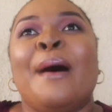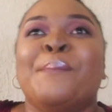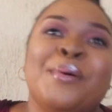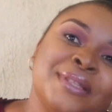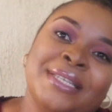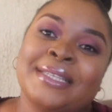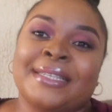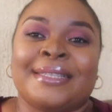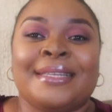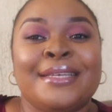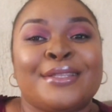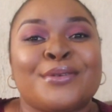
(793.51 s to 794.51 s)
But this is
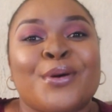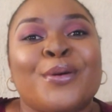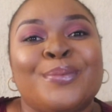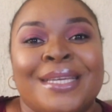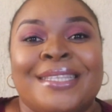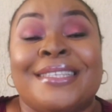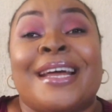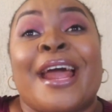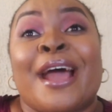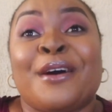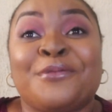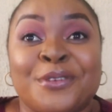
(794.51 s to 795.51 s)
the little update that I
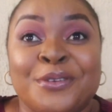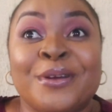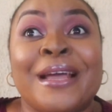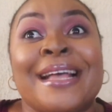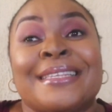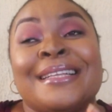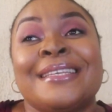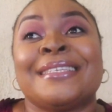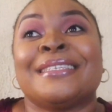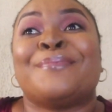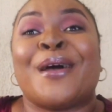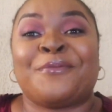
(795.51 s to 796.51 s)
have for you guys, and
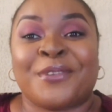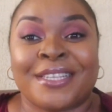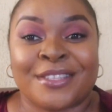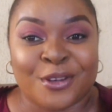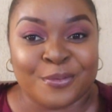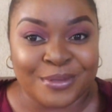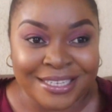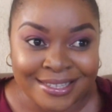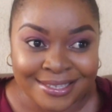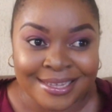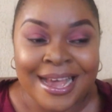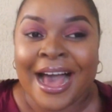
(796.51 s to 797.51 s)
this is my first
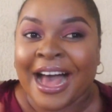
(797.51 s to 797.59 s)
update.